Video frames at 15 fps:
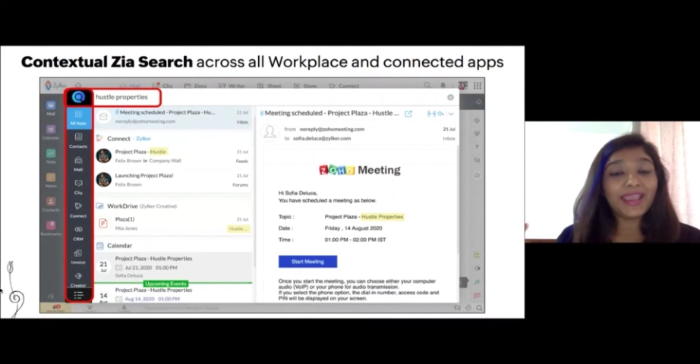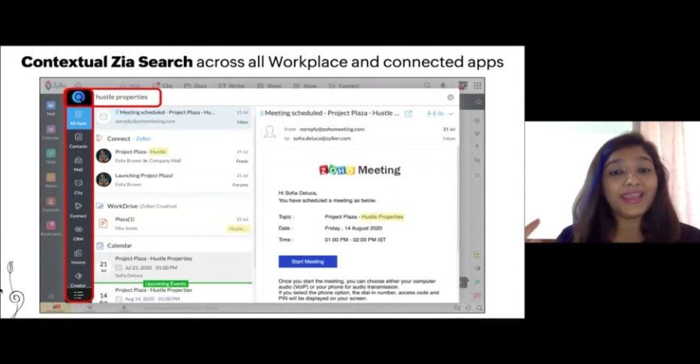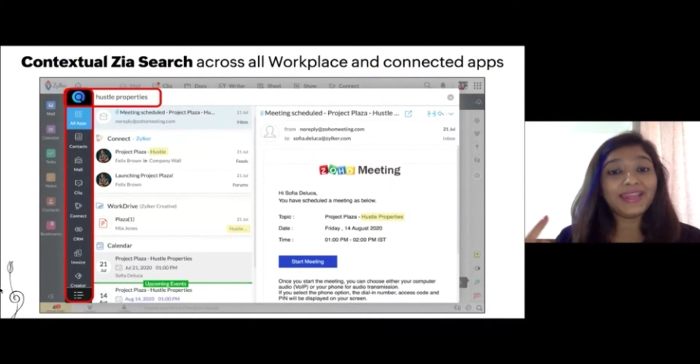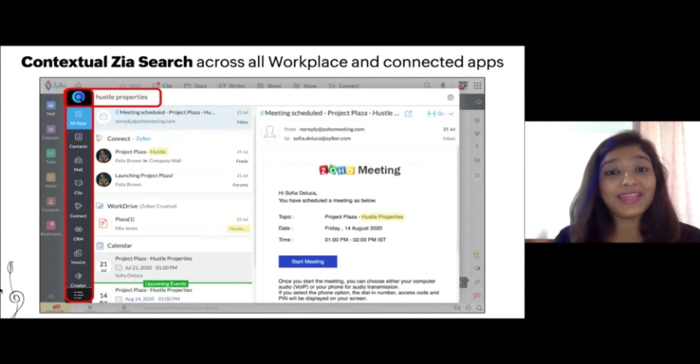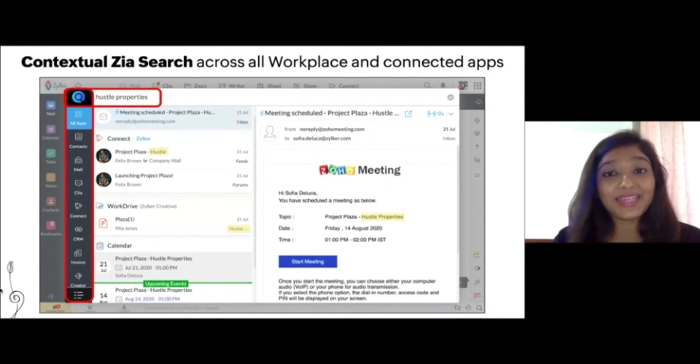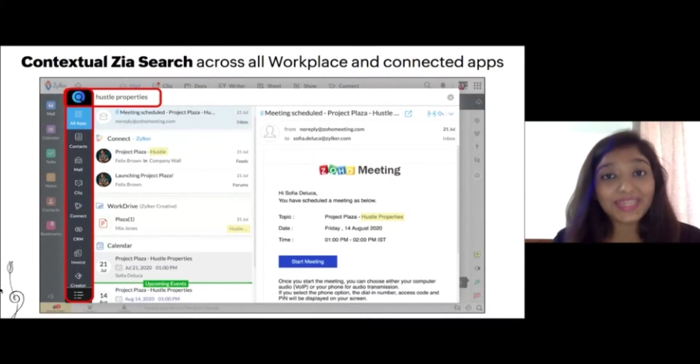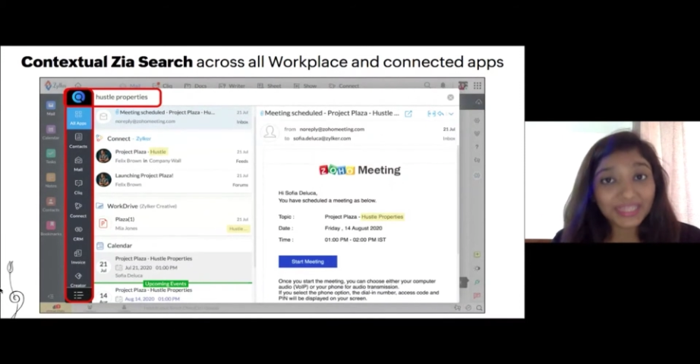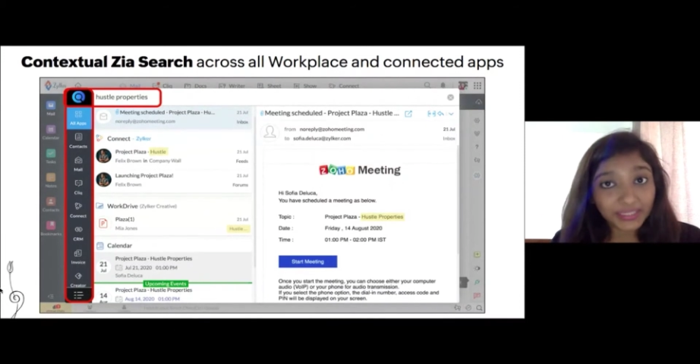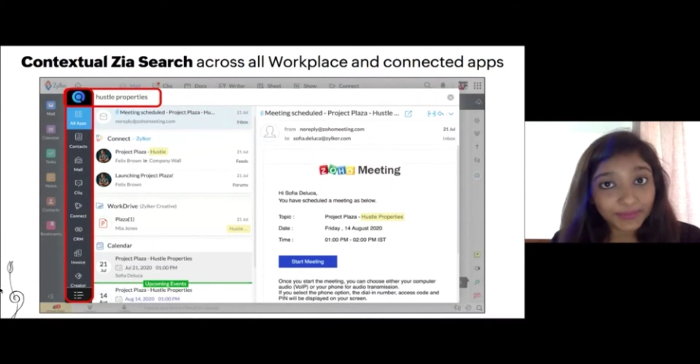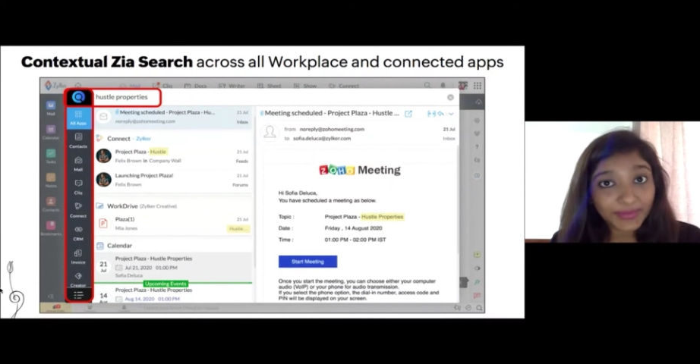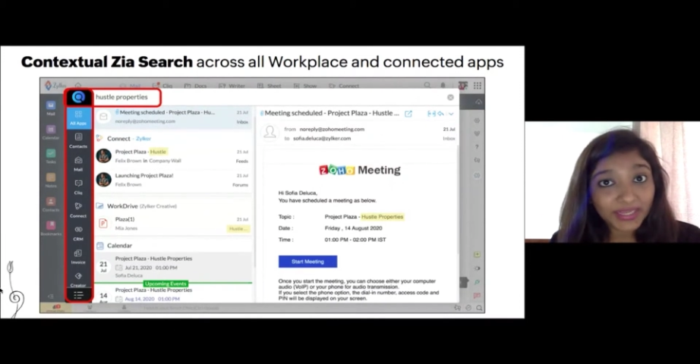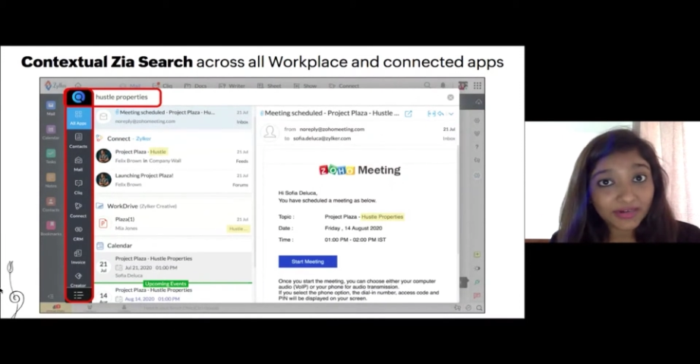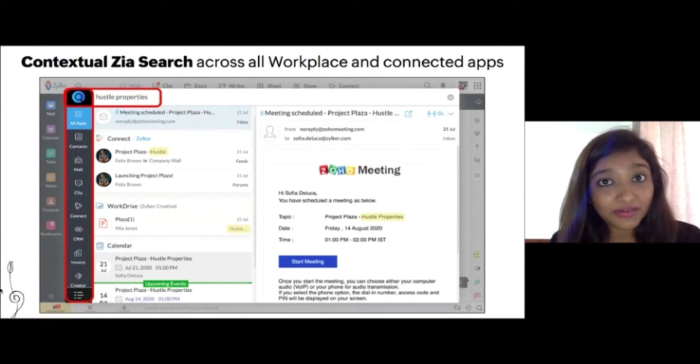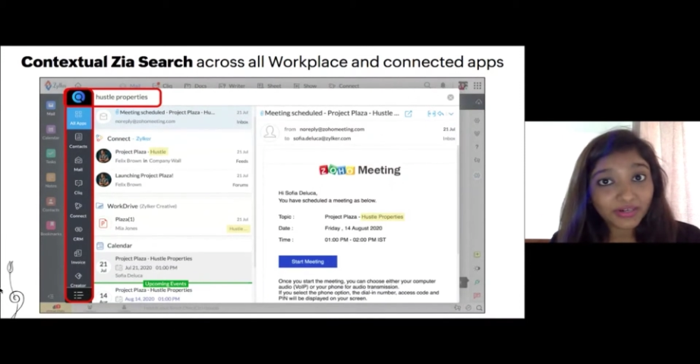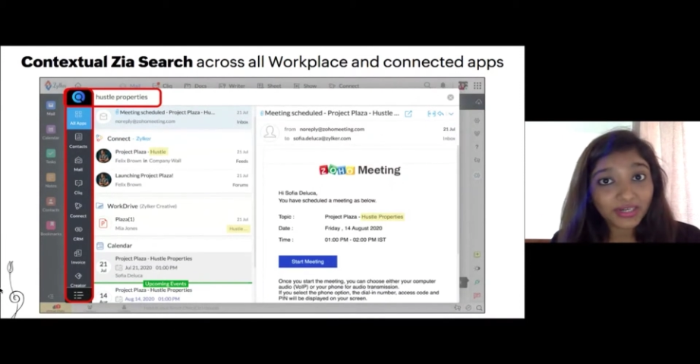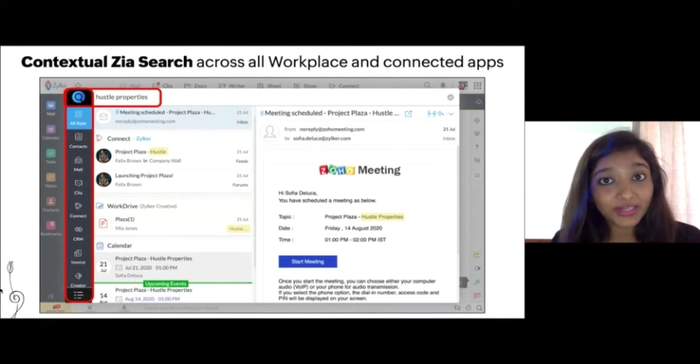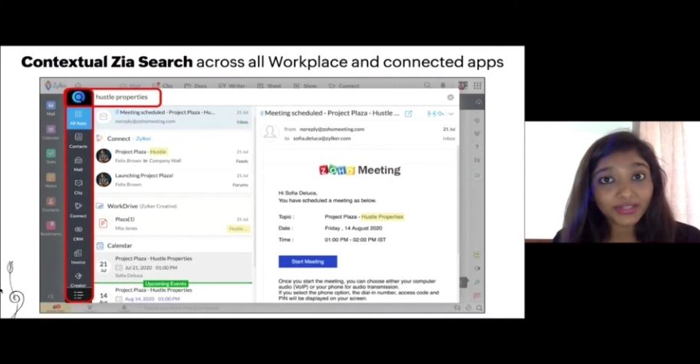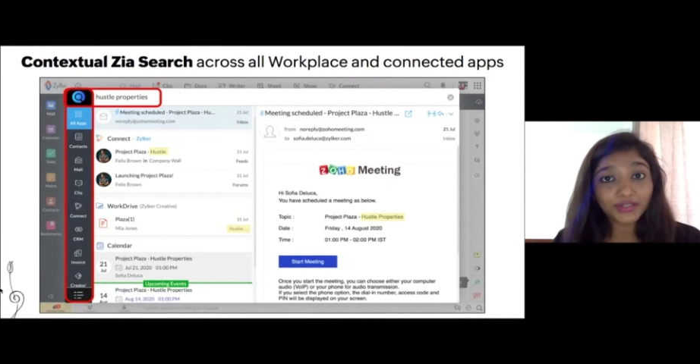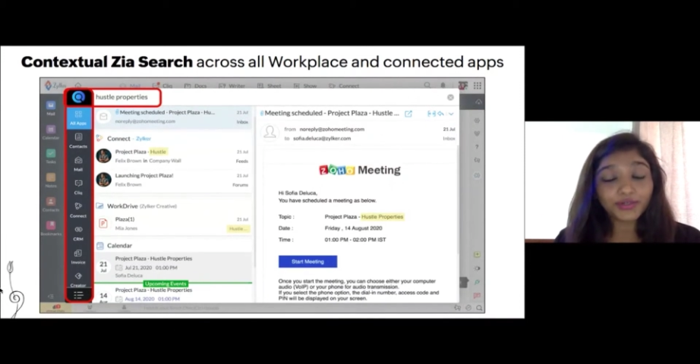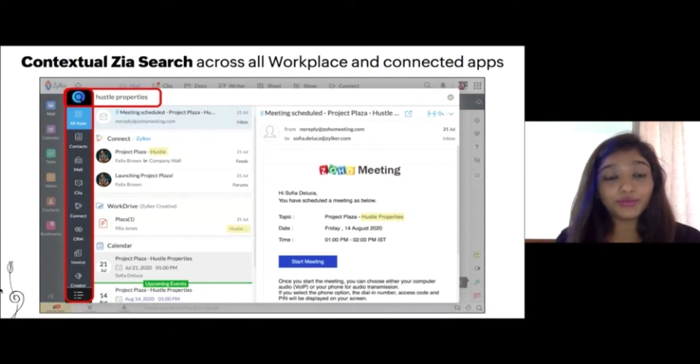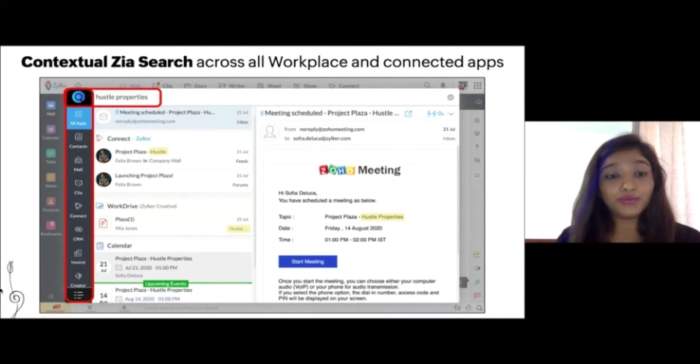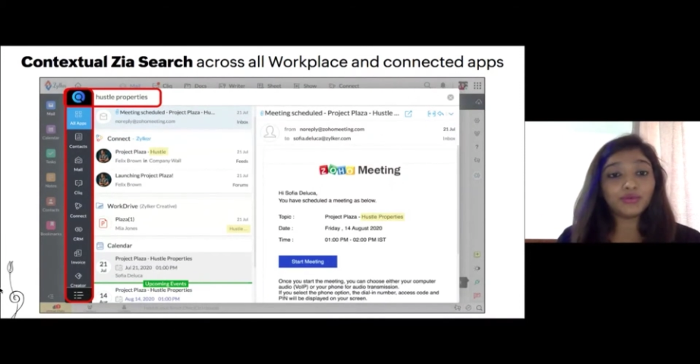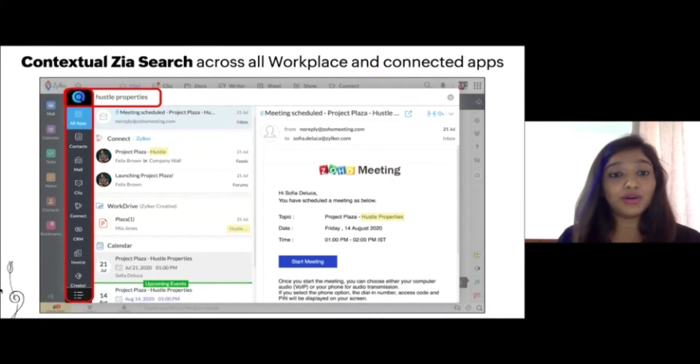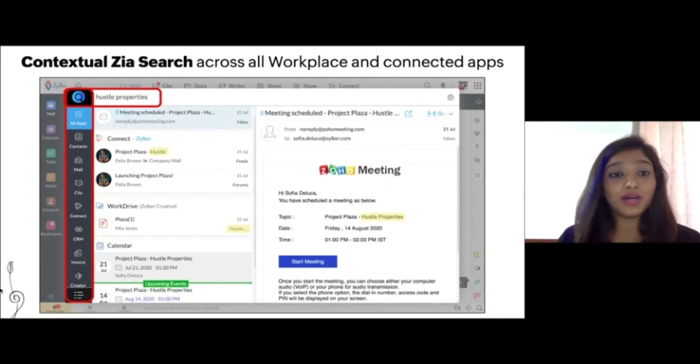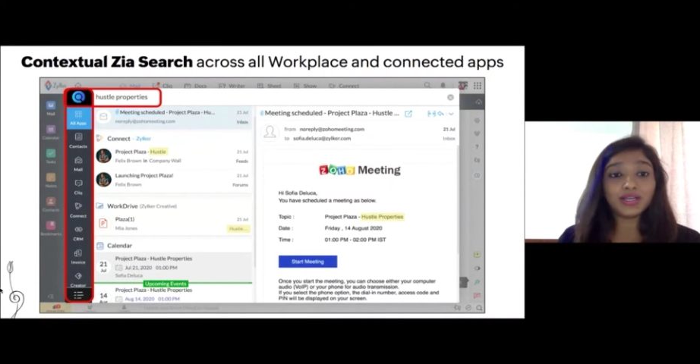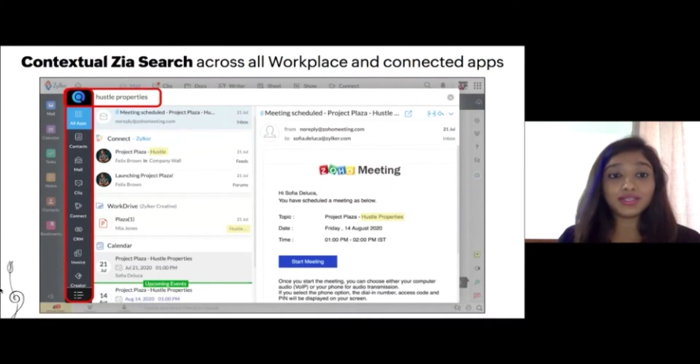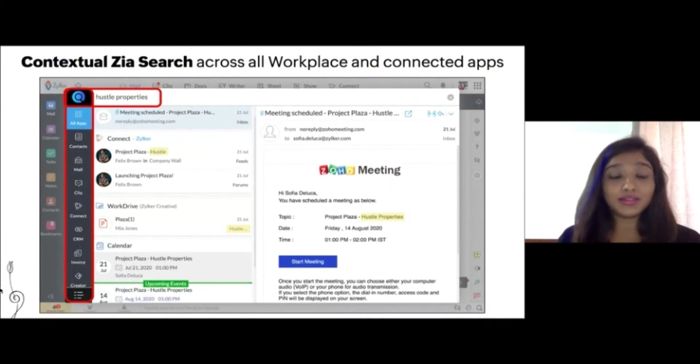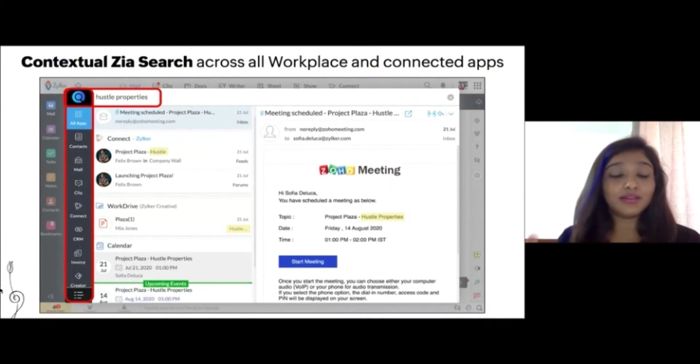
any email related to